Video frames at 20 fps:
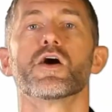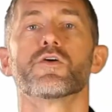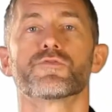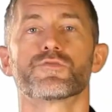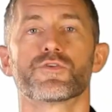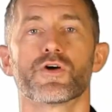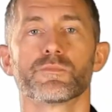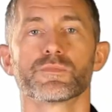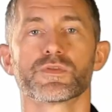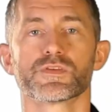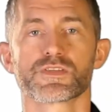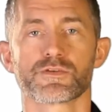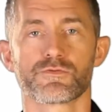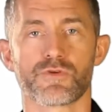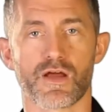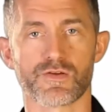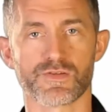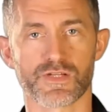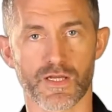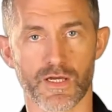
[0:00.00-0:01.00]
from the
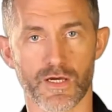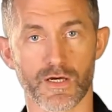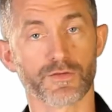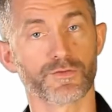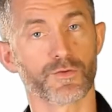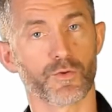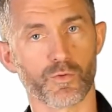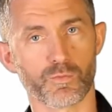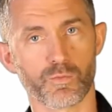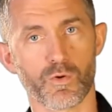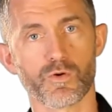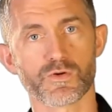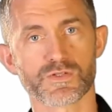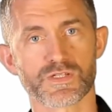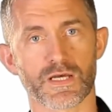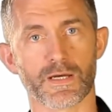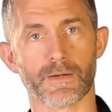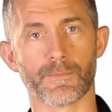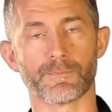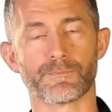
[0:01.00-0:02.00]
surrounding earth or
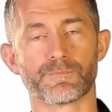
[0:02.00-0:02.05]
water.